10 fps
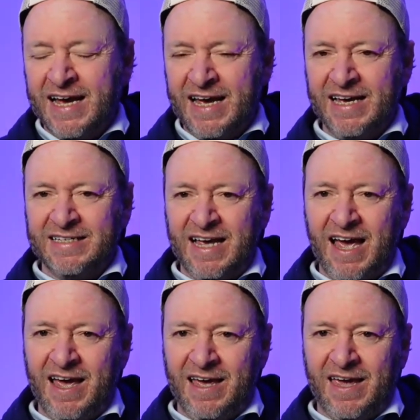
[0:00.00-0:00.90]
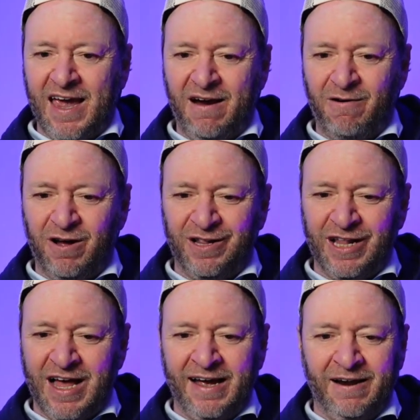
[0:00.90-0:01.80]
is a
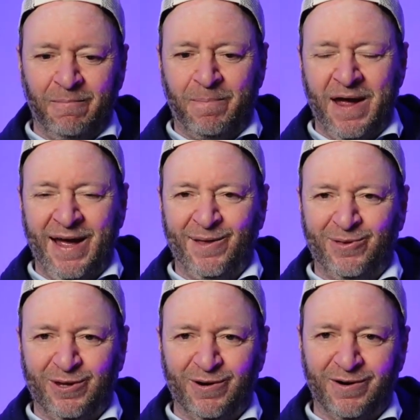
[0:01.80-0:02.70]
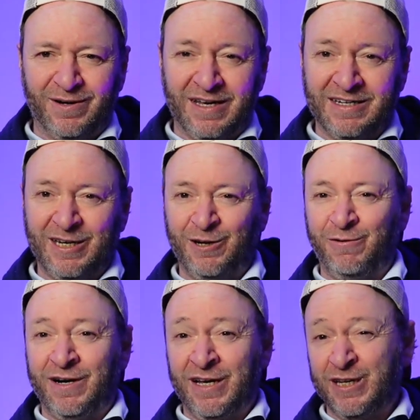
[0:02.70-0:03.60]
Carolina Panther,
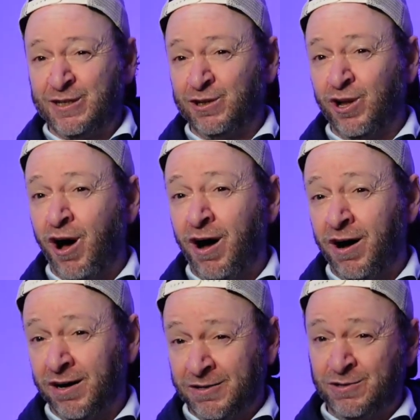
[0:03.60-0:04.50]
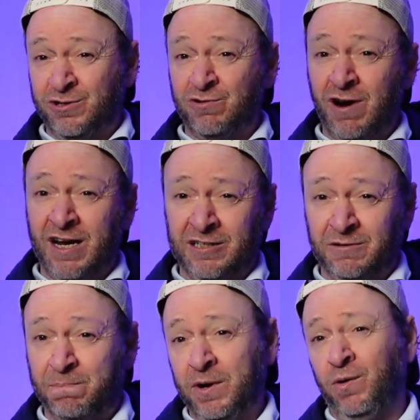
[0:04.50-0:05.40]
continuing his long,
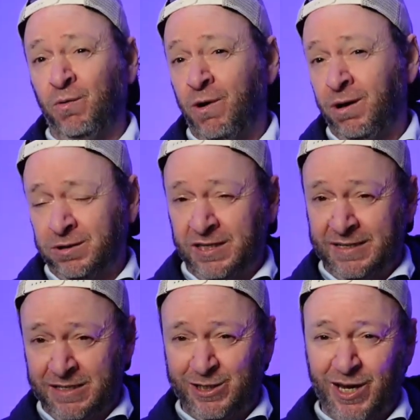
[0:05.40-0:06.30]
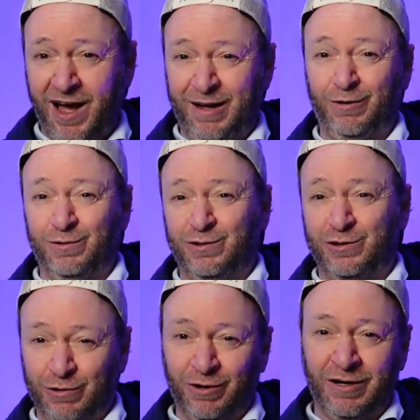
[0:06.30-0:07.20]
strange Bill Walton style
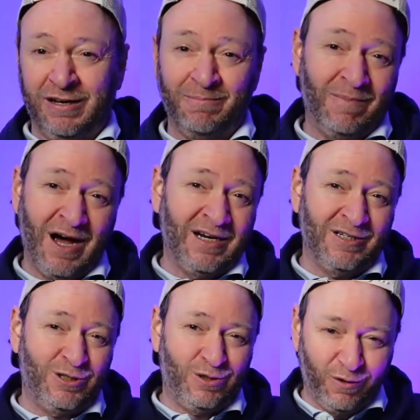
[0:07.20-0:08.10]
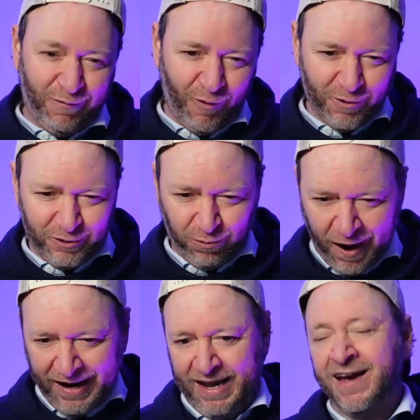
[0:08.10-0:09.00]
journey minus the
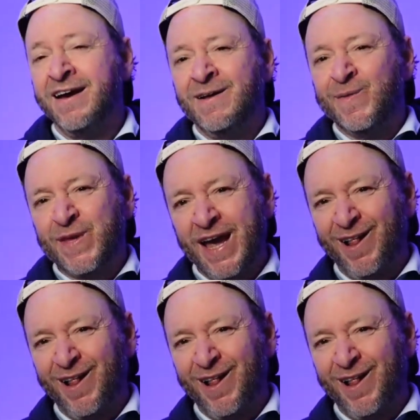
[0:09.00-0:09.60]
420. Taylor